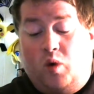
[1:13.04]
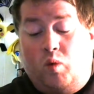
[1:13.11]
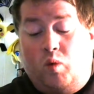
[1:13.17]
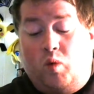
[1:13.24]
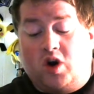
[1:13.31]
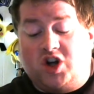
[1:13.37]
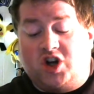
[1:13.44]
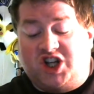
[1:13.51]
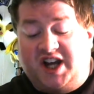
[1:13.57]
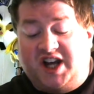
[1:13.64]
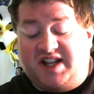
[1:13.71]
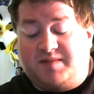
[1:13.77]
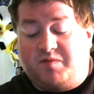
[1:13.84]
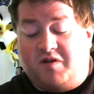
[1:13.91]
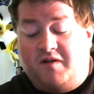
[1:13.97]
War
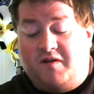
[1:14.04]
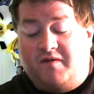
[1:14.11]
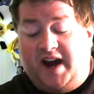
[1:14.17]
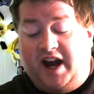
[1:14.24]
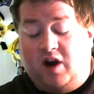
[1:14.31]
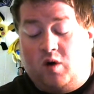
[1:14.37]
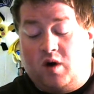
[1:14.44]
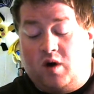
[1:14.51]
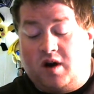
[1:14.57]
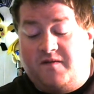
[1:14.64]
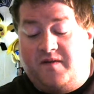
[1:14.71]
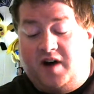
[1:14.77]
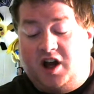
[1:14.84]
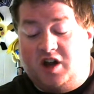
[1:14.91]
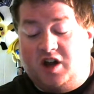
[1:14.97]
chests provide orc
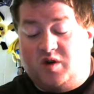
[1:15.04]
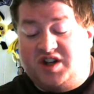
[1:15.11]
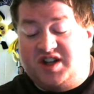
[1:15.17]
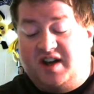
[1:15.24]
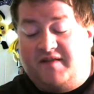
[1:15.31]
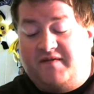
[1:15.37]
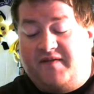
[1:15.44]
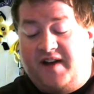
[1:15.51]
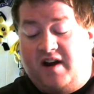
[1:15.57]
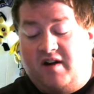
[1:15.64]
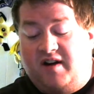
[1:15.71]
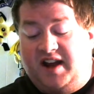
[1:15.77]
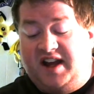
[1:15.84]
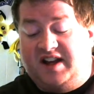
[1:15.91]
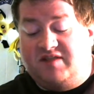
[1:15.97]
followers of
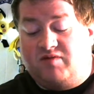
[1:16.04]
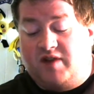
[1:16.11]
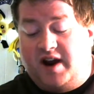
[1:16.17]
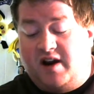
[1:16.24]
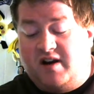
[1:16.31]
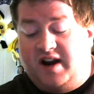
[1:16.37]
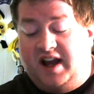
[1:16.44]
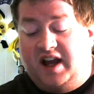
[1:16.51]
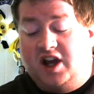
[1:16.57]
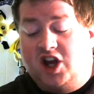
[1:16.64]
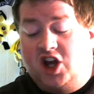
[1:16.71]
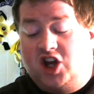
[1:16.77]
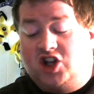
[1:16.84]
varying rarity